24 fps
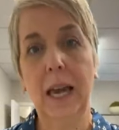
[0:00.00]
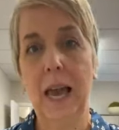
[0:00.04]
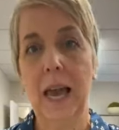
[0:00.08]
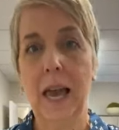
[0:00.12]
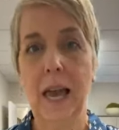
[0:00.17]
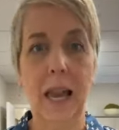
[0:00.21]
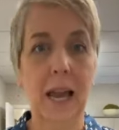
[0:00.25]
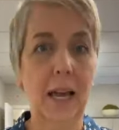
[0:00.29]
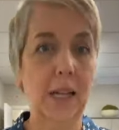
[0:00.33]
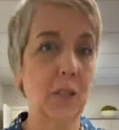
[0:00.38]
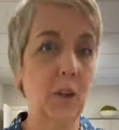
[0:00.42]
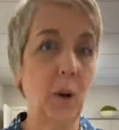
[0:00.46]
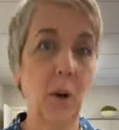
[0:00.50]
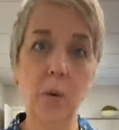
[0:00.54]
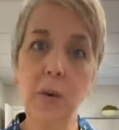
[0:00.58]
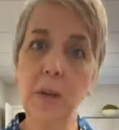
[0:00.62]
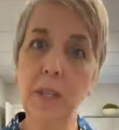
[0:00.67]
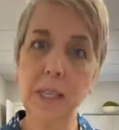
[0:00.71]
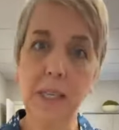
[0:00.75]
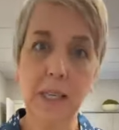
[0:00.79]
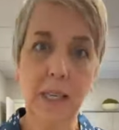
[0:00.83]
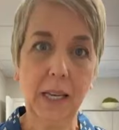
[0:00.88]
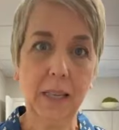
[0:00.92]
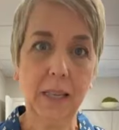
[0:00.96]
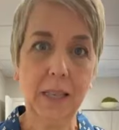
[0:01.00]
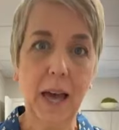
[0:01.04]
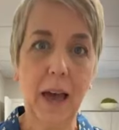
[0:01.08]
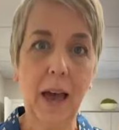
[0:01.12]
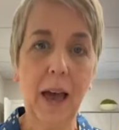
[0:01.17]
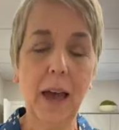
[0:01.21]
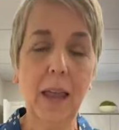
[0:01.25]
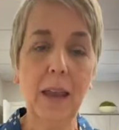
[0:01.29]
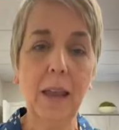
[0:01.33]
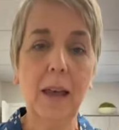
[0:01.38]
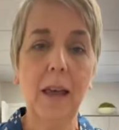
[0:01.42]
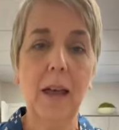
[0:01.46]
and I totally get
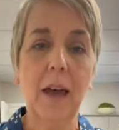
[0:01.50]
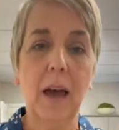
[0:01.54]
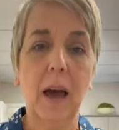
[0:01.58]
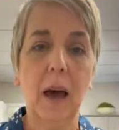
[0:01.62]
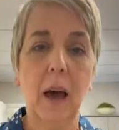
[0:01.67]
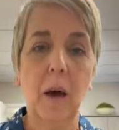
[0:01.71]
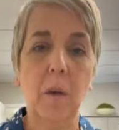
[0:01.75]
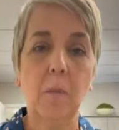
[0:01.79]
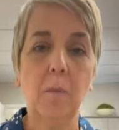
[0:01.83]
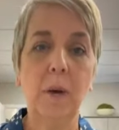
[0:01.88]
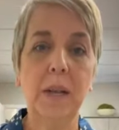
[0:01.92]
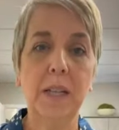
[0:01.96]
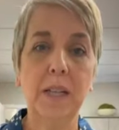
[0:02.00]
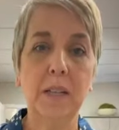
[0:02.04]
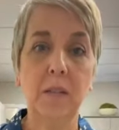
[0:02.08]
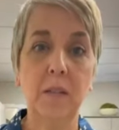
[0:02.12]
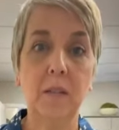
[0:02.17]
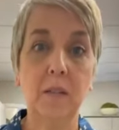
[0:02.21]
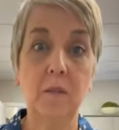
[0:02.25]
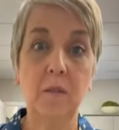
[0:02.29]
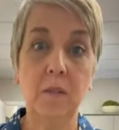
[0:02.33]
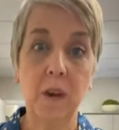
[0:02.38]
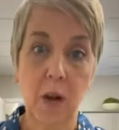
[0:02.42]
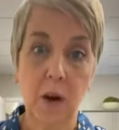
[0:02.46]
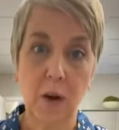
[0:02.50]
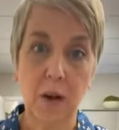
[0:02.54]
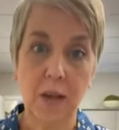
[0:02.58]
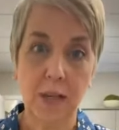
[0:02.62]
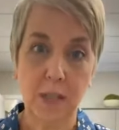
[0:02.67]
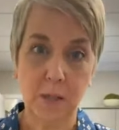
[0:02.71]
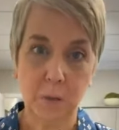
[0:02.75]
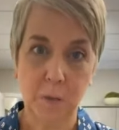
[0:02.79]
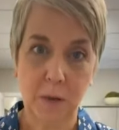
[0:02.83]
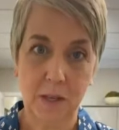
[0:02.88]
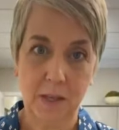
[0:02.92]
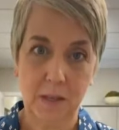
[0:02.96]
that. But it's very
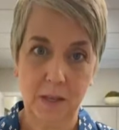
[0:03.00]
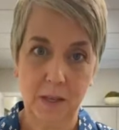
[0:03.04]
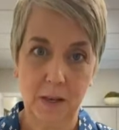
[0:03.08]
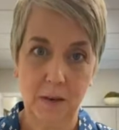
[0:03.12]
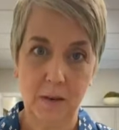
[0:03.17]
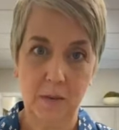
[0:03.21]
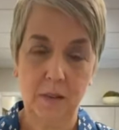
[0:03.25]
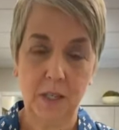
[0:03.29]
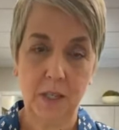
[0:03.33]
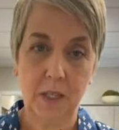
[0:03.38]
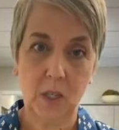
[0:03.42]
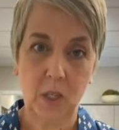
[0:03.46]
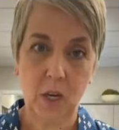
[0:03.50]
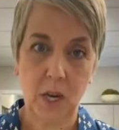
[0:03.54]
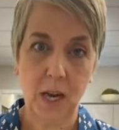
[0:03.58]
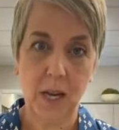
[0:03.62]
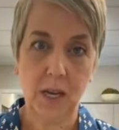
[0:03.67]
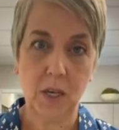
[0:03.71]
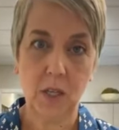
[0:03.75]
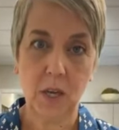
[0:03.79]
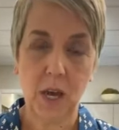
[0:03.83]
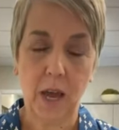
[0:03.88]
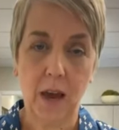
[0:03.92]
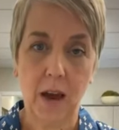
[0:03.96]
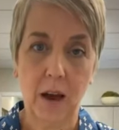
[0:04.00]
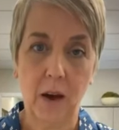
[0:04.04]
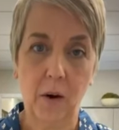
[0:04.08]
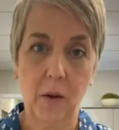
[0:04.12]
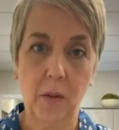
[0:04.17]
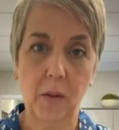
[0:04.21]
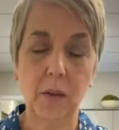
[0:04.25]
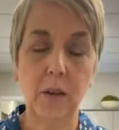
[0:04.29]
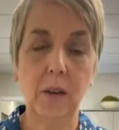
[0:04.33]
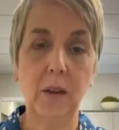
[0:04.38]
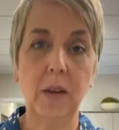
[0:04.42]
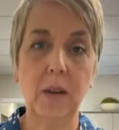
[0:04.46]
expensive to change
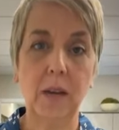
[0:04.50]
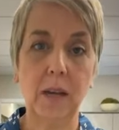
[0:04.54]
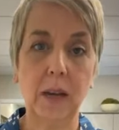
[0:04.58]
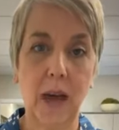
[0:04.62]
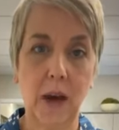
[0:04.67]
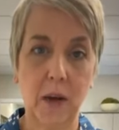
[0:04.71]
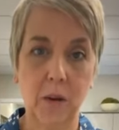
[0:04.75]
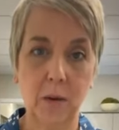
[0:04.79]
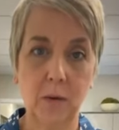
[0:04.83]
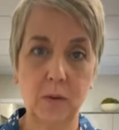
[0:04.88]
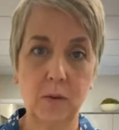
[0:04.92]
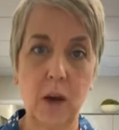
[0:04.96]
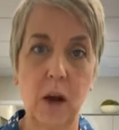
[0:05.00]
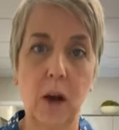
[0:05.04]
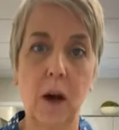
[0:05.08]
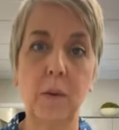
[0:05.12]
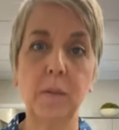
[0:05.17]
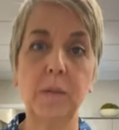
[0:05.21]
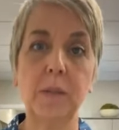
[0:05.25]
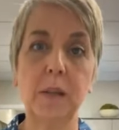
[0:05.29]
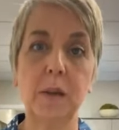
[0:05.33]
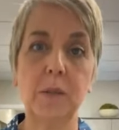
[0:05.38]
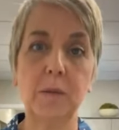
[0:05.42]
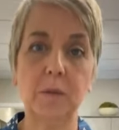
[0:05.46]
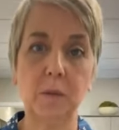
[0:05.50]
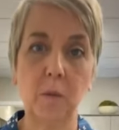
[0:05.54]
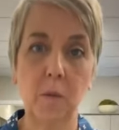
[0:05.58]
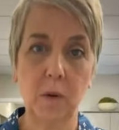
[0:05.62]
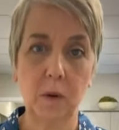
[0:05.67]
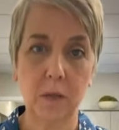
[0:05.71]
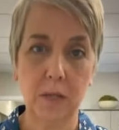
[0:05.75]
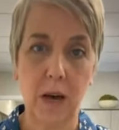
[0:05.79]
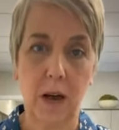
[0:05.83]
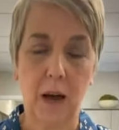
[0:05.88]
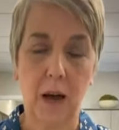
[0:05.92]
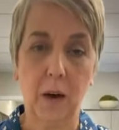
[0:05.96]
out countertops and floor
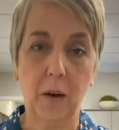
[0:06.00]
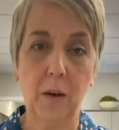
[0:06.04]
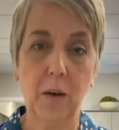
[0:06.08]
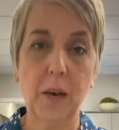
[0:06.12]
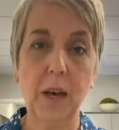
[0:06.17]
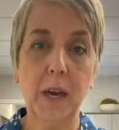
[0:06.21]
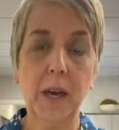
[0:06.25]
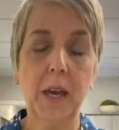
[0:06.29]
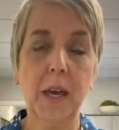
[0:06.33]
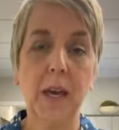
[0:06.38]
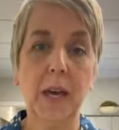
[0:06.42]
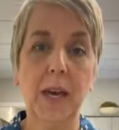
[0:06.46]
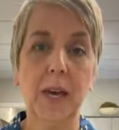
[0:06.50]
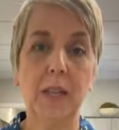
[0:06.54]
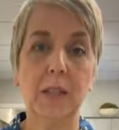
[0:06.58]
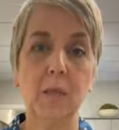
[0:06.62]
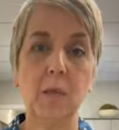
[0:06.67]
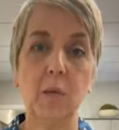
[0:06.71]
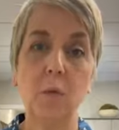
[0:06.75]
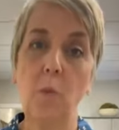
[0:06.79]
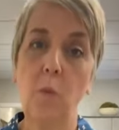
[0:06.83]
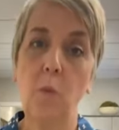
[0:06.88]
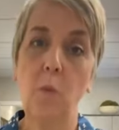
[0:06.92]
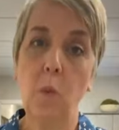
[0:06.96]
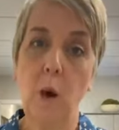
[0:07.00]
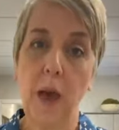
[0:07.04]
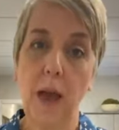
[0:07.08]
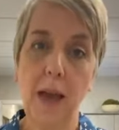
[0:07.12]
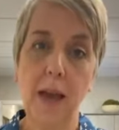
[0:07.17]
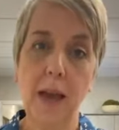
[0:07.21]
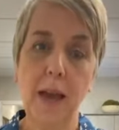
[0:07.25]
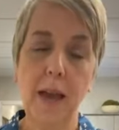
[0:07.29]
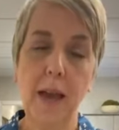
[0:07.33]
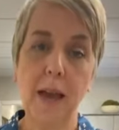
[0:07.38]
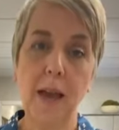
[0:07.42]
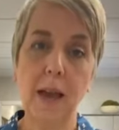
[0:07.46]
tile. It's
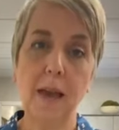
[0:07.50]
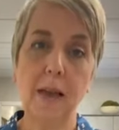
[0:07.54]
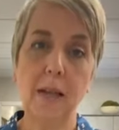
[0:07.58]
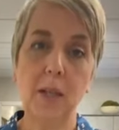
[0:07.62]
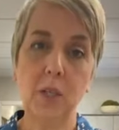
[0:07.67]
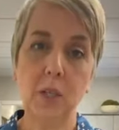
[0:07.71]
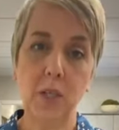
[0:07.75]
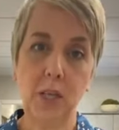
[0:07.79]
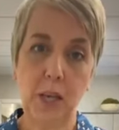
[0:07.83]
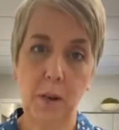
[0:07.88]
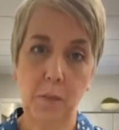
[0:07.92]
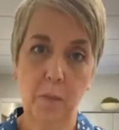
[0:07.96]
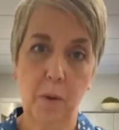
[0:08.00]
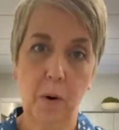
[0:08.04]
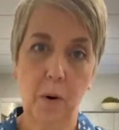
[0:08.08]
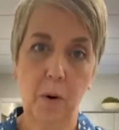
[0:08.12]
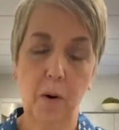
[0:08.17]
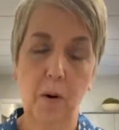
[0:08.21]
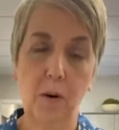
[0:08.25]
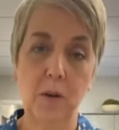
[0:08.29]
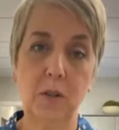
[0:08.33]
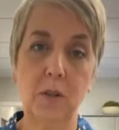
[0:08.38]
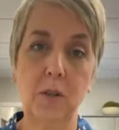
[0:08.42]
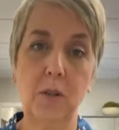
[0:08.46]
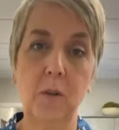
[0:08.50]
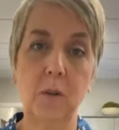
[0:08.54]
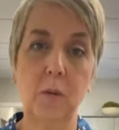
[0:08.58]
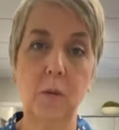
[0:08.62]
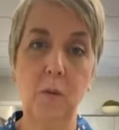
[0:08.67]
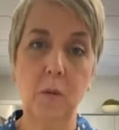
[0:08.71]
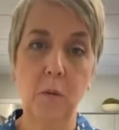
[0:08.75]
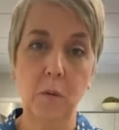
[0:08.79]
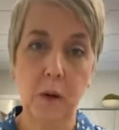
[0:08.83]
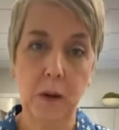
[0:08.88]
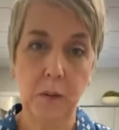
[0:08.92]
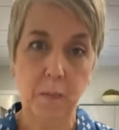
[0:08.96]
way cheaper to
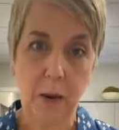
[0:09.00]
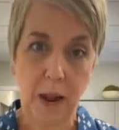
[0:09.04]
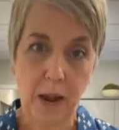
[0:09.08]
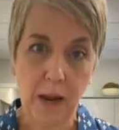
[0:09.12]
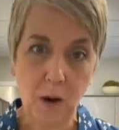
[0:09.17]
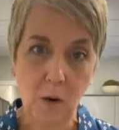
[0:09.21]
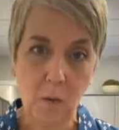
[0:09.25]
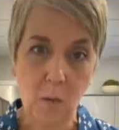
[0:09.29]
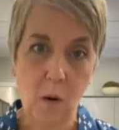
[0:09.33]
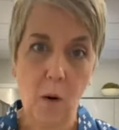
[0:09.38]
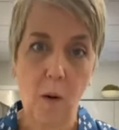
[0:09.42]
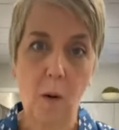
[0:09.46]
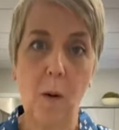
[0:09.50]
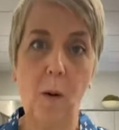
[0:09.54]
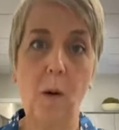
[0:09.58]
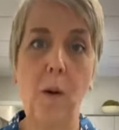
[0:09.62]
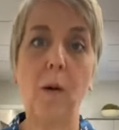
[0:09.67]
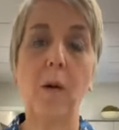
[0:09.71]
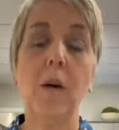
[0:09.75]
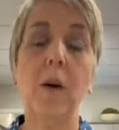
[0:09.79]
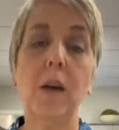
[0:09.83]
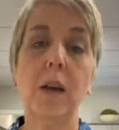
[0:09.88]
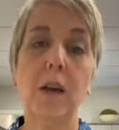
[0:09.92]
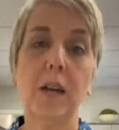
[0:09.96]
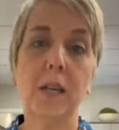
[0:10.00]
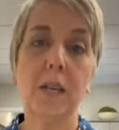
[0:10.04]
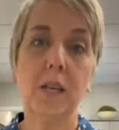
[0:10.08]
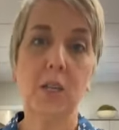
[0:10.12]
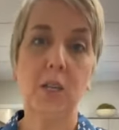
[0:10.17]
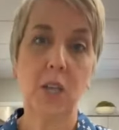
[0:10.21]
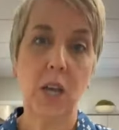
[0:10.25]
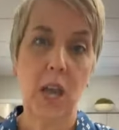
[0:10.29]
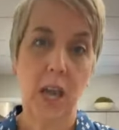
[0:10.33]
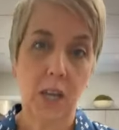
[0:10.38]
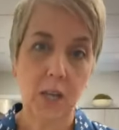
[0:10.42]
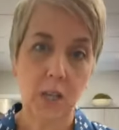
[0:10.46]
repaint a wall,
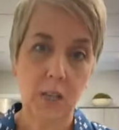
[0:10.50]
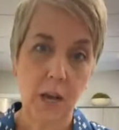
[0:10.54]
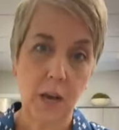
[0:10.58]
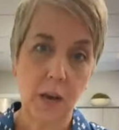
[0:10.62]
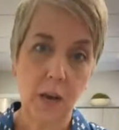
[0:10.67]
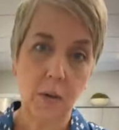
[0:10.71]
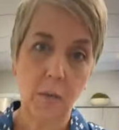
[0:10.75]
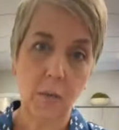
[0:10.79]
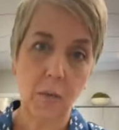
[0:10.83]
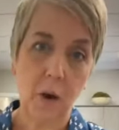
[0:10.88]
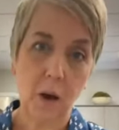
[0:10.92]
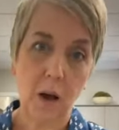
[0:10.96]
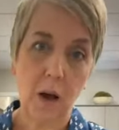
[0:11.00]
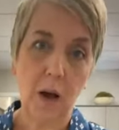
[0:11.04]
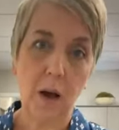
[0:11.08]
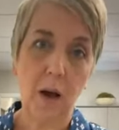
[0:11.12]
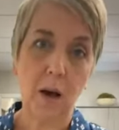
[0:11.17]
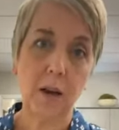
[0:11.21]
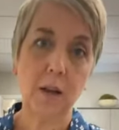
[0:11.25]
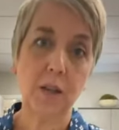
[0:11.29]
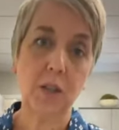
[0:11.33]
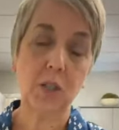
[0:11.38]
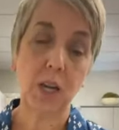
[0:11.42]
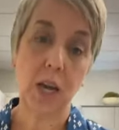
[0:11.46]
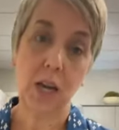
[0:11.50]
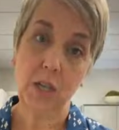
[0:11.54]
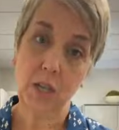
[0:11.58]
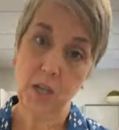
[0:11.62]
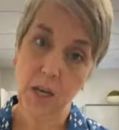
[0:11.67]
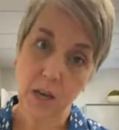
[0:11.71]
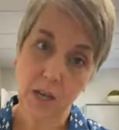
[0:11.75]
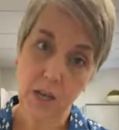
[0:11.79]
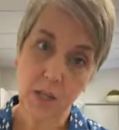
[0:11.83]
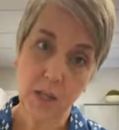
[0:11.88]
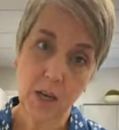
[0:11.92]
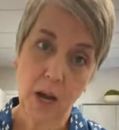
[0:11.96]
change out a rug, change
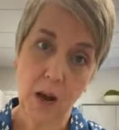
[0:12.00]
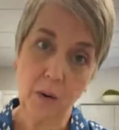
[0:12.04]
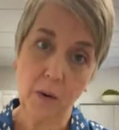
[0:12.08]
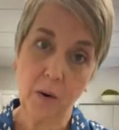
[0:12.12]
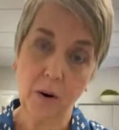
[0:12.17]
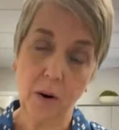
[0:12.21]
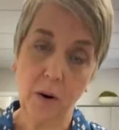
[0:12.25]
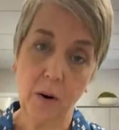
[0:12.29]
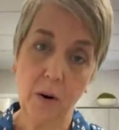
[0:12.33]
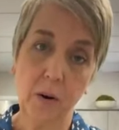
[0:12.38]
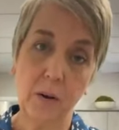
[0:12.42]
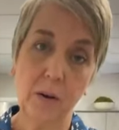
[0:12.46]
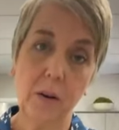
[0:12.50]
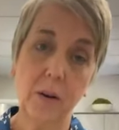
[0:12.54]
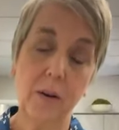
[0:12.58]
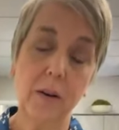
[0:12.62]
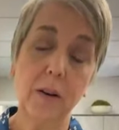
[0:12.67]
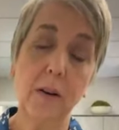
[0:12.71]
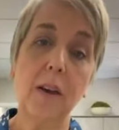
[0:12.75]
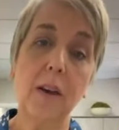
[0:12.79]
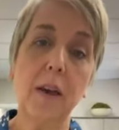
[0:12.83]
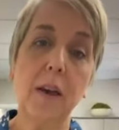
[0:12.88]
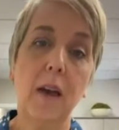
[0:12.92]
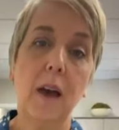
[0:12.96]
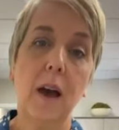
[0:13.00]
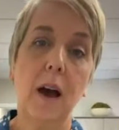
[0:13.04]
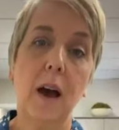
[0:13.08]
out a shower curtain,